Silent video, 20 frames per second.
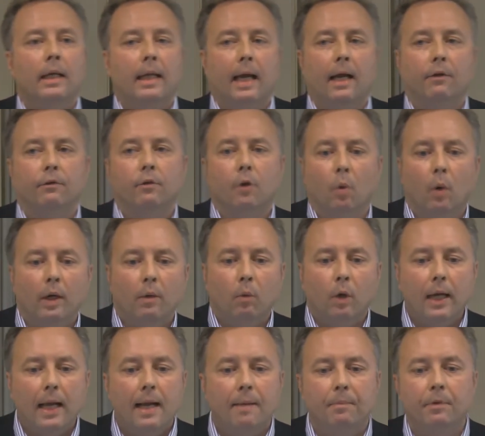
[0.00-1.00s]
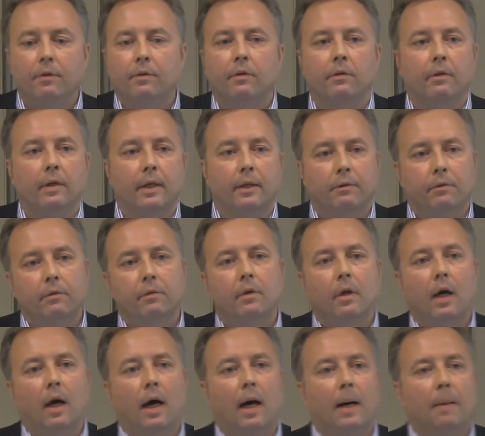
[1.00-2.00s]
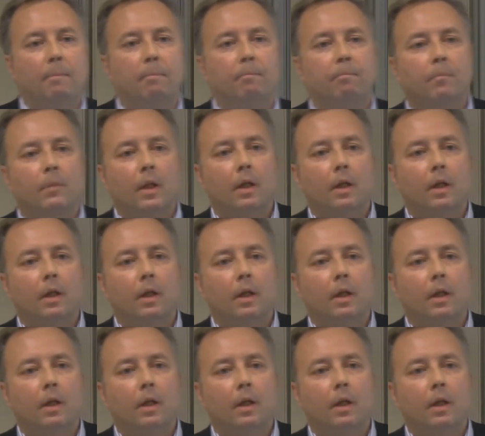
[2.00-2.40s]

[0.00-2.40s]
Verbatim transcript: yeah. So what what happens is this. Um,